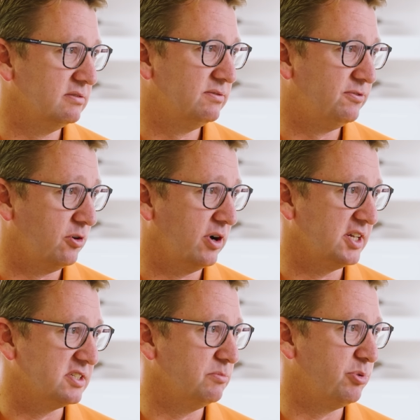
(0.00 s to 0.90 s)
for
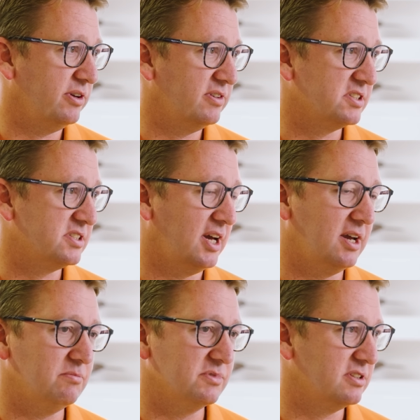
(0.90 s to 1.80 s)
us in previous
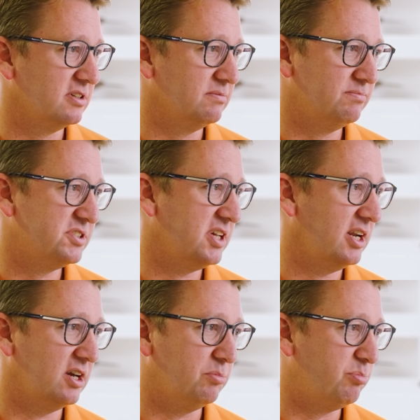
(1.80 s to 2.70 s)
times. The
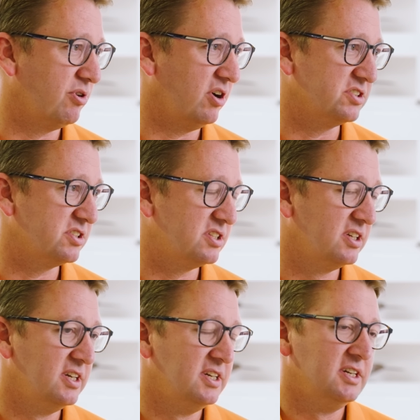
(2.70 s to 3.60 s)
Senna, Prost,
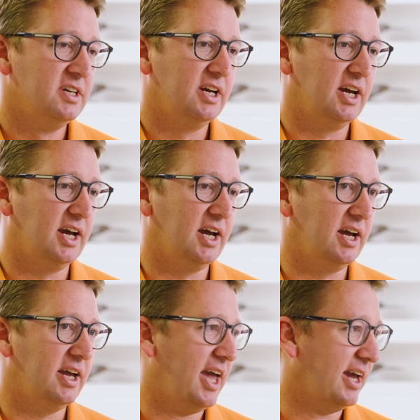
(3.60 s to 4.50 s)

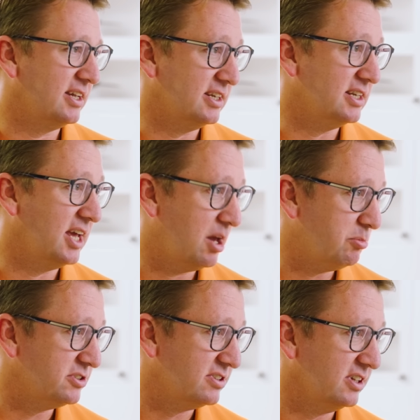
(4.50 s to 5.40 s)
Hakkinen,
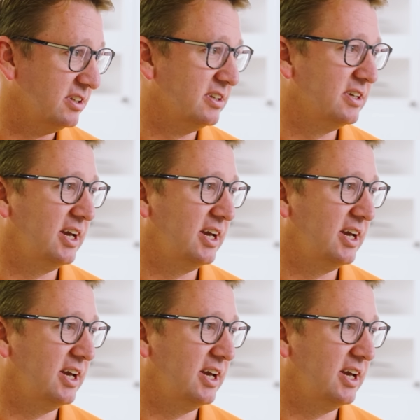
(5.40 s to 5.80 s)
Hamilton